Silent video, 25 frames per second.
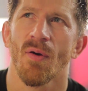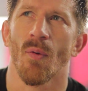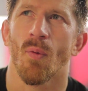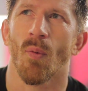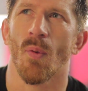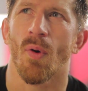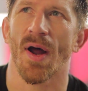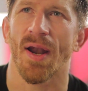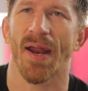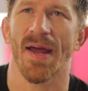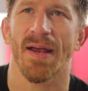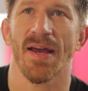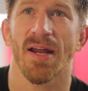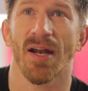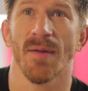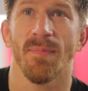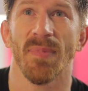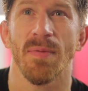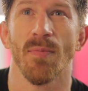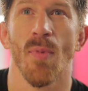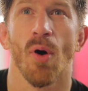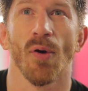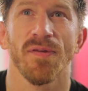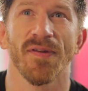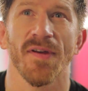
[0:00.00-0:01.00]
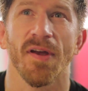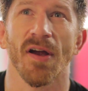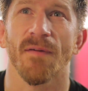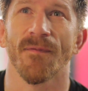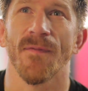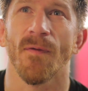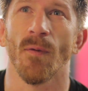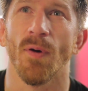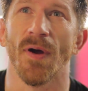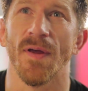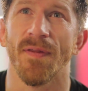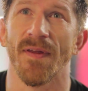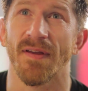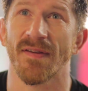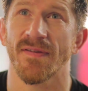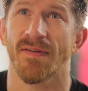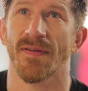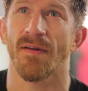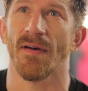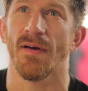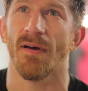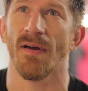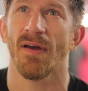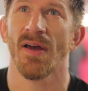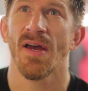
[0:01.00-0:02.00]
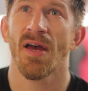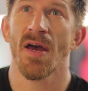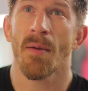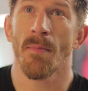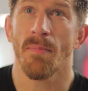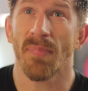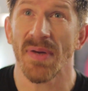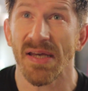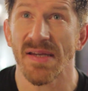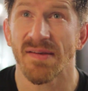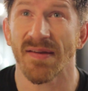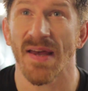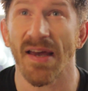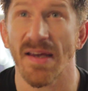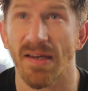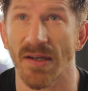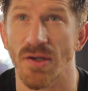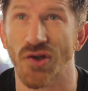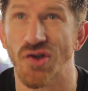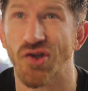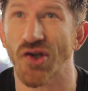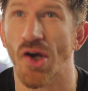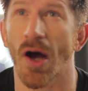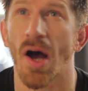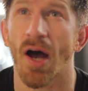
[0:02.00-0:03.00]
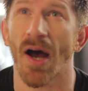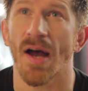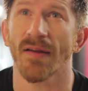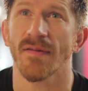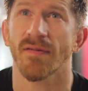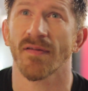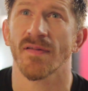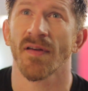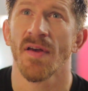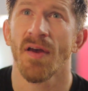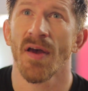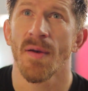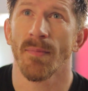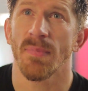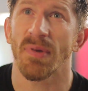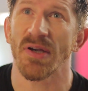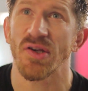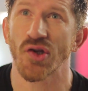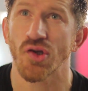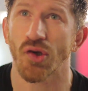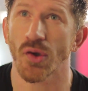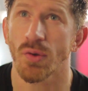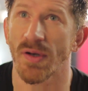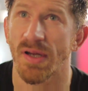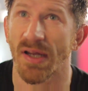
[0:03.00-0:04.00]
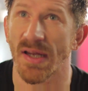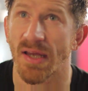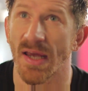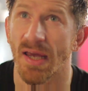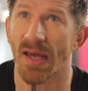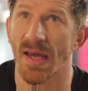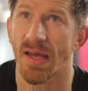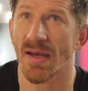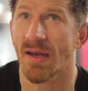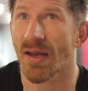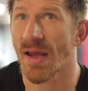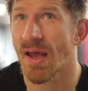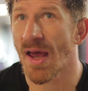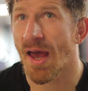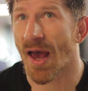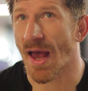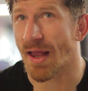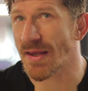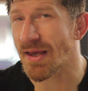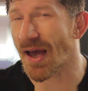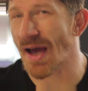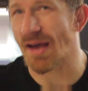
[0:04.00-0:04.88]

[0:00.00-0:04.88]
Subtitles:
what I got to be most careful with. It's me taking shots, me shooting in, and